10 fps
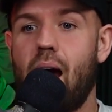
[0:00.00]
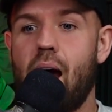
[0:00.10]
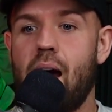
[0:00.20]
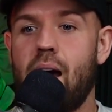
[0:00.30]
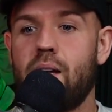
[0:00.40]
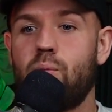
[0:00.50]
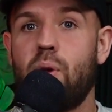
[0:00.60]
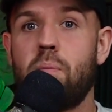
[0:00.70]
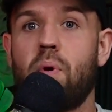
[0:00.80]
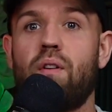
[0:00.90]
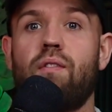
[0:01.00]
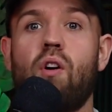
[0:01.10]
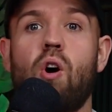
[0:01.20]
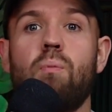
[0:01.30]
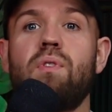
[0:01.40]
and we
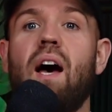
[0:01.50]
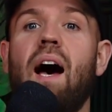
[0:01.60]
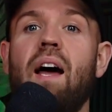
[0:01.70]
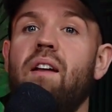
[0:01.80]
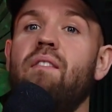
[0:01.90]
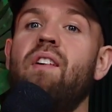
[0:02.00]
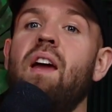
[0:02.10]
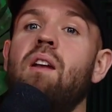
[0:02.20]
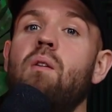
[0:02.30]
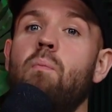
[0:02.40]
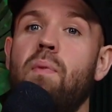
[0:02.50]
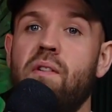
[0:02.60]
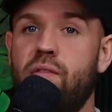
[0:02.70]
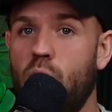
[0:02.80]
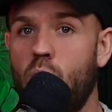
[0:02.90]
performed at an event
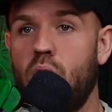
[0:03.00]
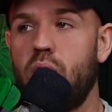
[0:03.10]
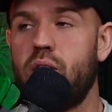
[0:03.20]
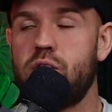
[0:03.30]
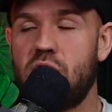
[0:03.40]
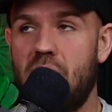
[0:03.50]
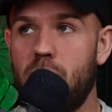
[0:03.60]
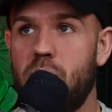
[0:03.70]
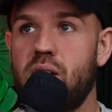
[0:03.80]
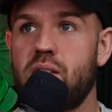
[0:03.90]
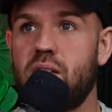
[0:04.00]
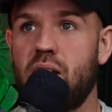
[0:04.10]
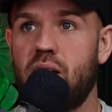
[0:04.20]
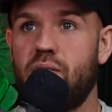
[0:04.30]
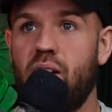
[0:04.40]
before the Champions
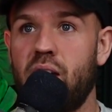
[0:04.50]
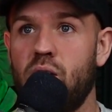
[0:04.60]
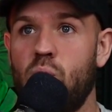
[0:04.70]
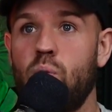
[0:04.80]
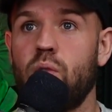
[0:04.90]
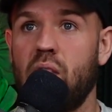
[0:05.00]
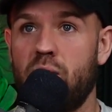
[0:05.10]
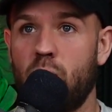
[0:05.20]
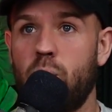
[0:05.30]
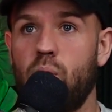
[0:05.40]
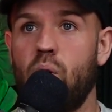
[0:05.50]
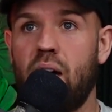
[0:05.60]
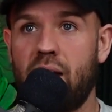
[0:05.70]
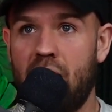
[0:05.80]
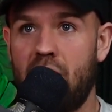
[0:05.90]
League final, Liverpool
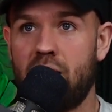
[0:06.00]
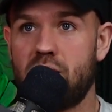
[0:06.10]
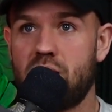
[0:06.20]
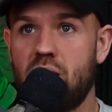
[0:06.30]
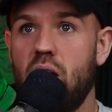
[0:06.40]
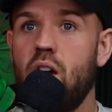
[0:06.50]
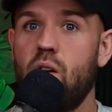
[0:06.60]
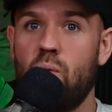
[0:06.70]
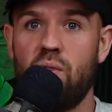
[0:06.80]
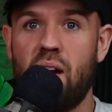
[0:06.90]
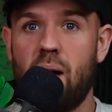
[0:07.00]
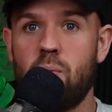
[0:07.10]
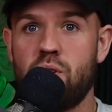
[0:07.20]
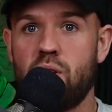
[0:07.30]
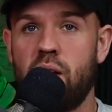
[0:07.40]
against Real
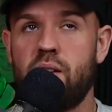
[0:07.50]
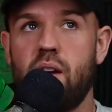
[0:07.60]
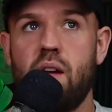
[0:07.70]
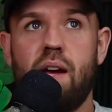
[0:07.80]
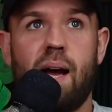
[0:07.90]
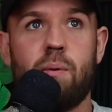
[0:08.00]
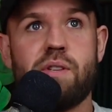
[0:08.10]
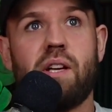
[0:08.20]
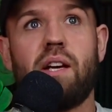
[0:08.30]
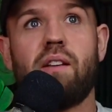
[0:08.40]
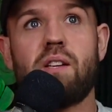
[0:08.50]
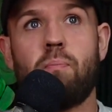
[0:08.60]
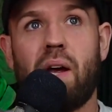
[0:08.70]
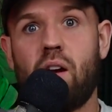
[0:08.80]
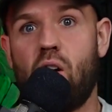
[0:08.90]
Madrid. It was like this
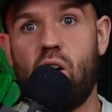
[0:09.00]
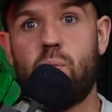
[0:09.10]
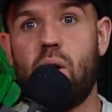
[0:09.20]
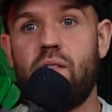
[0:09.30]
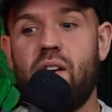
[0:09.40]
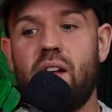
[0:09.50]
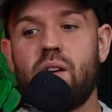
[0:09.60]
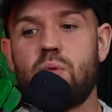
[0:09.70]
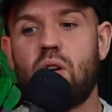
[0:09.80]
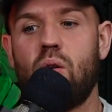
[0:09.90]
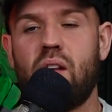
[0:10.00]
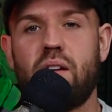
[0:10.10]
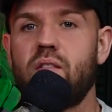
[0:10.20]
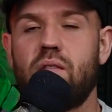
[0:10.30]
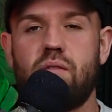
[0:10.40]
big corporate event. It was all
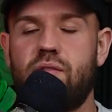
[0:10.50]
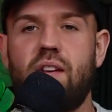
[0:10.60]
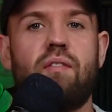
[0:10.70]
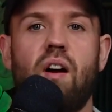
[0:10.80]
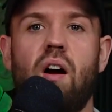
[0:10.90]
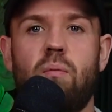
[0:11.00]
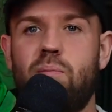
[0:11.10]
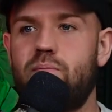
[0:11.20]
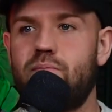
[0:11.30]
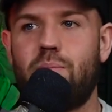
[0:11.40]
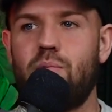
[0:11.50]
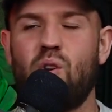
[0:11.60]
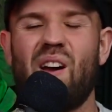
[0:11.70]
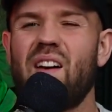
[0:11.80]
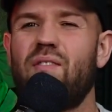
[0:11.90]
like FIFA,
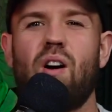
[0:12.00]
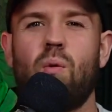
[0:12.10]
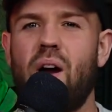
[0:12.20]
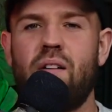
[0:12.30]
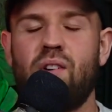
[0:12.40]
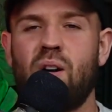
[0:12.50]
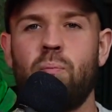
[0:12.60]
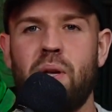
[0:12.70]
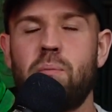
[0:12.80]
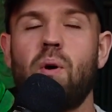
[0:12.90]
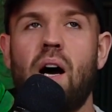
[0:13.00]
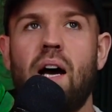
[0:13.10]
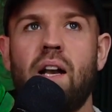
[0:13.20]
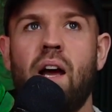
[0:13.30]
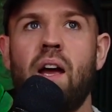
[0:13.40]
UEFA, whatever people
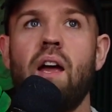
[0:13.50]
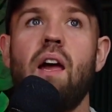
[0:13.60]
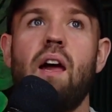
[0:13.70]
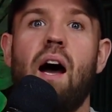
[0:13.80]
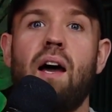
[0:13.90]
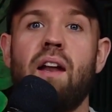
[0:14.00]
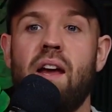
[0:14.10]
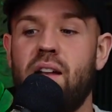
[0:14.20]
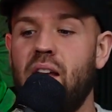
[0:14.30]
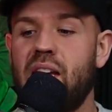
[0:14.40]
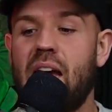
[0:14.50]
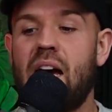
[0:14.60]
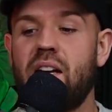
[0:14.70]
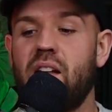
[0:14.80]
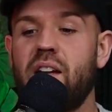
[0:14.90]
at it, and then like
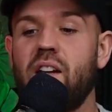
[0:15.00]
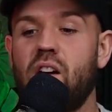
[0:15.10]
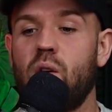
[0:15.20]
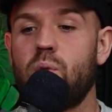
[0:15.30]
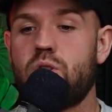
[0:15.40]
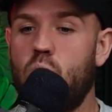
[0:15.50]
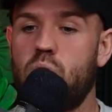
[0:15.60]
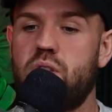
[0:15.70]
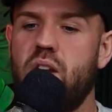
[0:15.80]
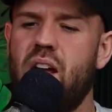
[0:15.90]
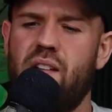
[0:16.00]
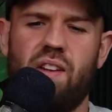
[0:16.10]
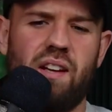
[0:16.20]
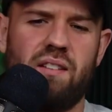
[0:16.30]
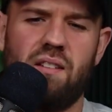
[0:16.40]
Gary Lineker was hosting it. I
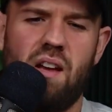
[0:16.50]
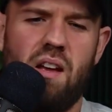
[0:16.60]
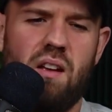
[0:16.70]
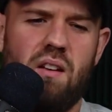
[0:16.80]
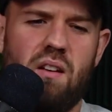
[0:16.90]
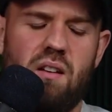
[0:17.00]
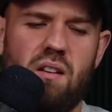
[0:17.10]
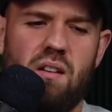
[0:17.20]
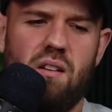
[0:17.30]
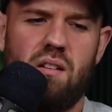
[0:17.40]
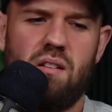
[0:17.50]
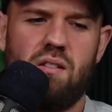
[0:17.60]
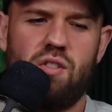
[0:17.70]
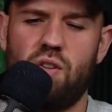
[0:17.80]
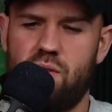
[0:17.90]
think
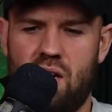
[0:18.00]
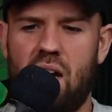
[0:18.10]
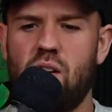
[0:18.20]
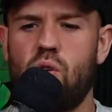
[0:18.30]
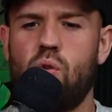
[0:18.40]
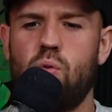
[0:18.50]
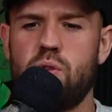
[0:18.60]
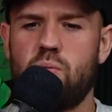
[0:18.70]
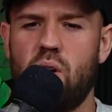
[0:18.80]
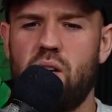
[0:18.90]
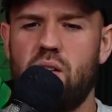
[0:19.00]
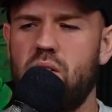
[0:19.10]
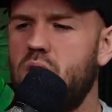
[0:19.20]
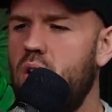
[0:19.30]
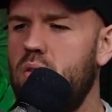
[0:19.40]
Shevchenko was one of
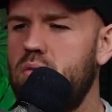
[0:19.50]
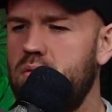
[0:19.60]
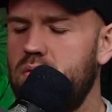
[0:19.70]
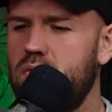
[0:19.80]
no